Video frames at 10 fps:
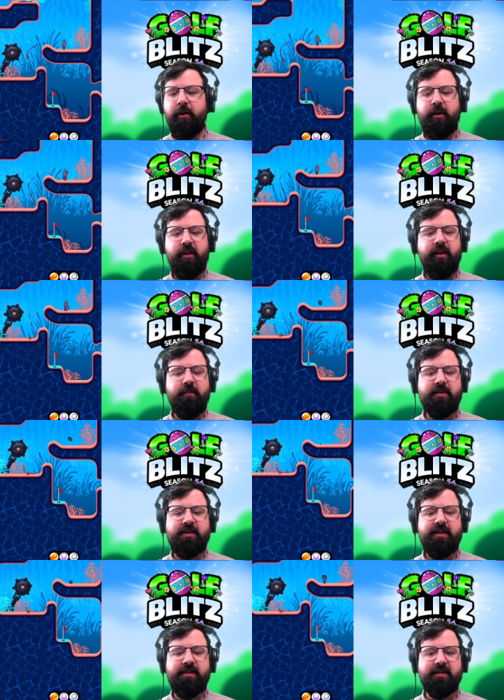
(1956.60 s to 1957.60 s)
bird themed
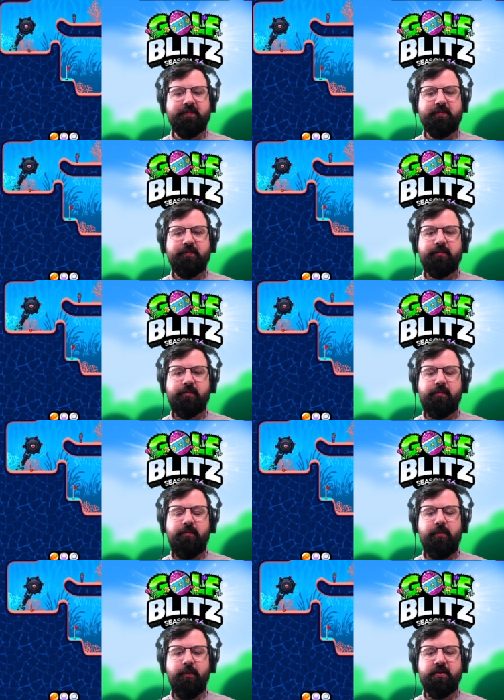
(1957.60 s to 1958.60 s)
season.
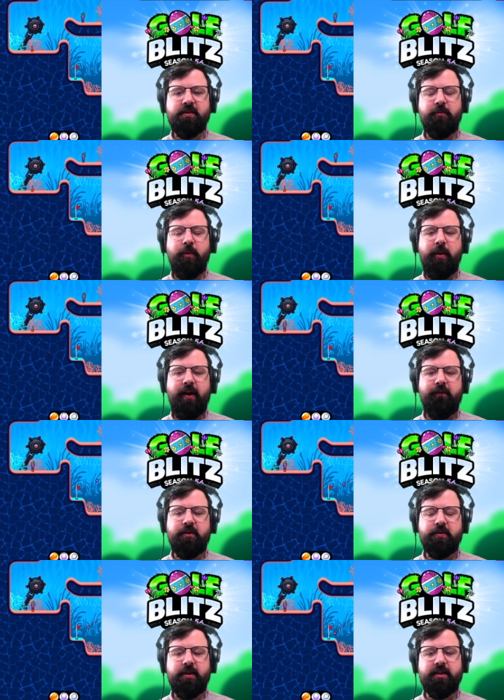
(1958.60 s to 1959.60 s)
Listen, well, we have
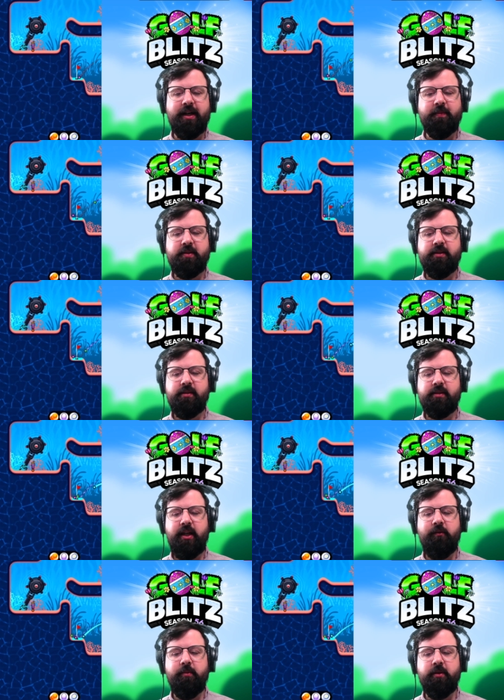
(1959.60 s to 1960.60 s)
the treetops.
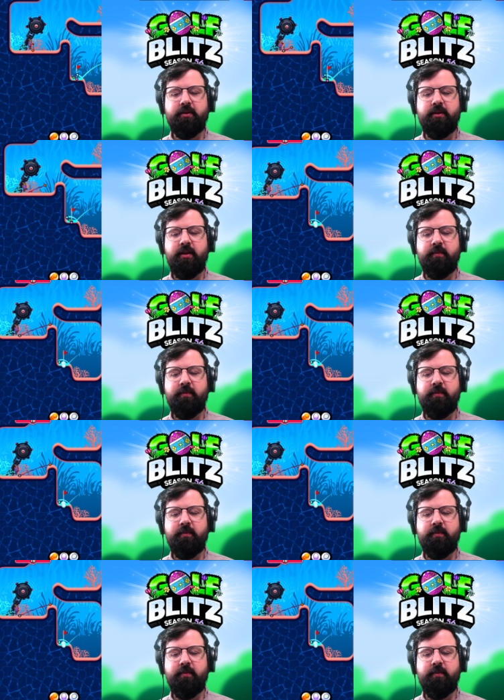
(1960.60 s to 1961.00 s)
Kind of a bird.